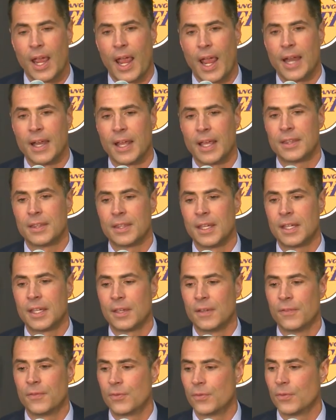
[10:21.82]
And I think
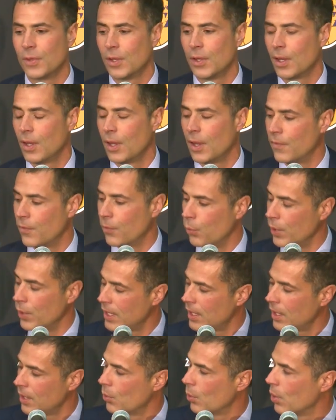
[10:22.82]
if we
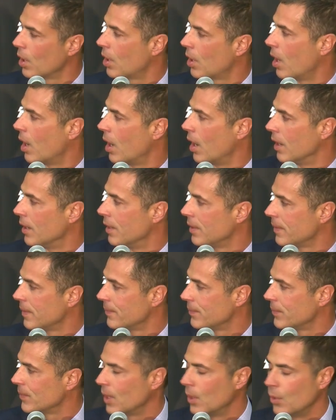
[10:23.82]
can work hard
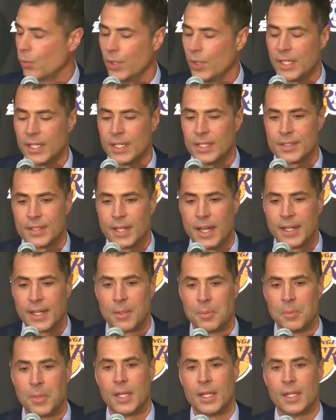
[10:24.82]
and we can stay
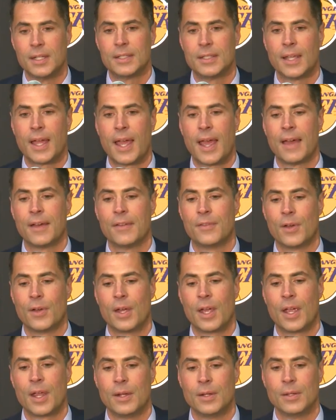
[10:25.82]
committed to have
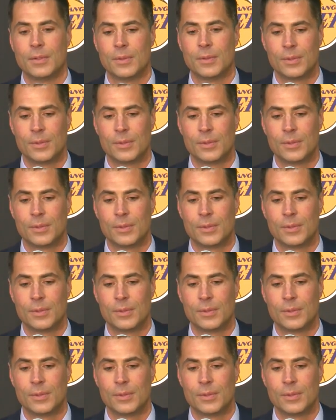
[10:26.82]
a